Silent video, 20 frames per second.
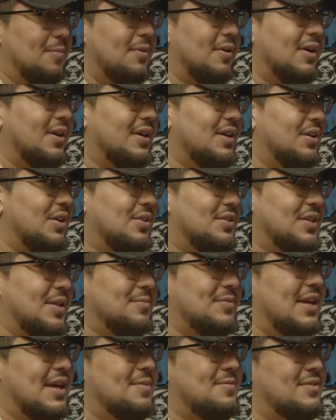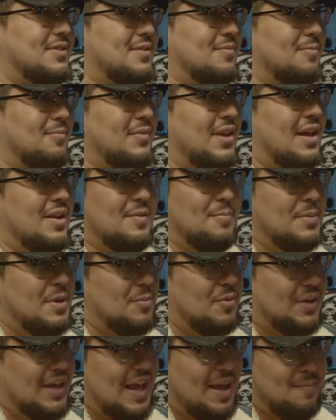but sometimes not
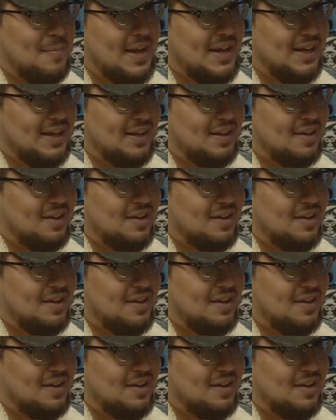people can't make it,